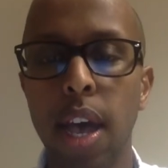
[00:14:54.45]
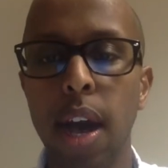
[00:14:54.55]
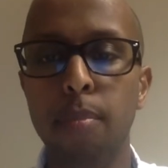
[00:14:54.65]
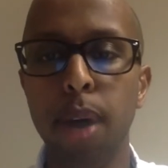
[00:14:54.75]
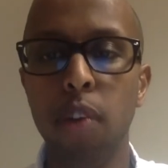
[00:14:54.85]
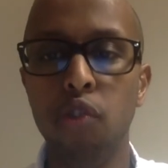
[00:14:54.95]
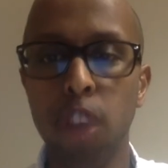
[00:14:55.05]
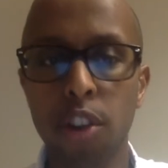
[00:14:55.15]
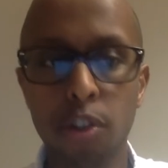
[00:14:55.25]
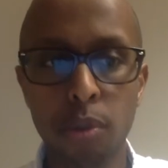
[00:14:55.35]
about
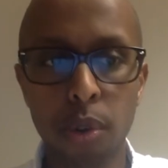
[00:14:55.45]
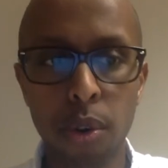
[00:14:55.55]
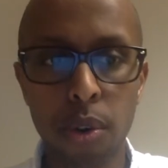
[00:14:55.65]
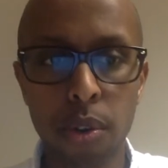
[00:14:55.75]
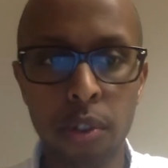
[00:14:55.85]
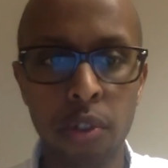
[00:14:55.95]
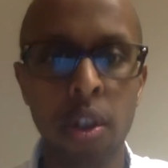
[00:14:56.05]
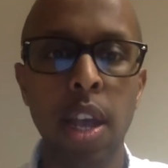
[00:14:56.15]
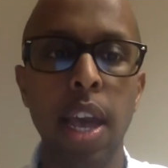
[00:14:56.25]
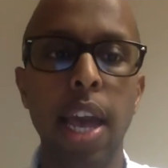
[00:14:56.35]
gender
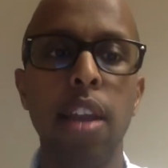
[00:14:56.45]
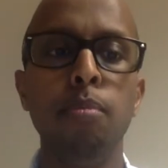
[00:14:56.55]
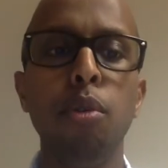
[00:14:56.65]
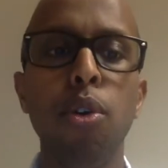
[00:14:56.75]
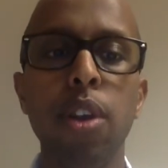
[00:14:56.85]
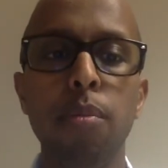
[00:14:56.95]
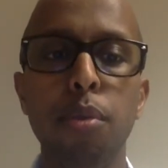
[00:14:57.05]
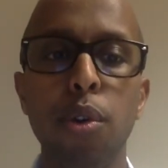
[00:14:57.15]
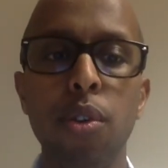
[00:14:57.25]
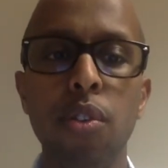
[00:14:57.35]
roles and more
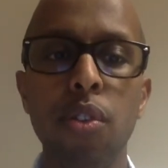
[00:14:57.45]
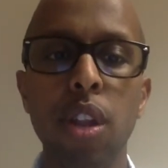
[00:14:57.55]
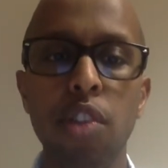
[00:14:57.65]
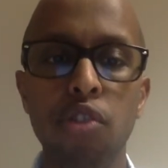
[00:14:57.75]
importantly,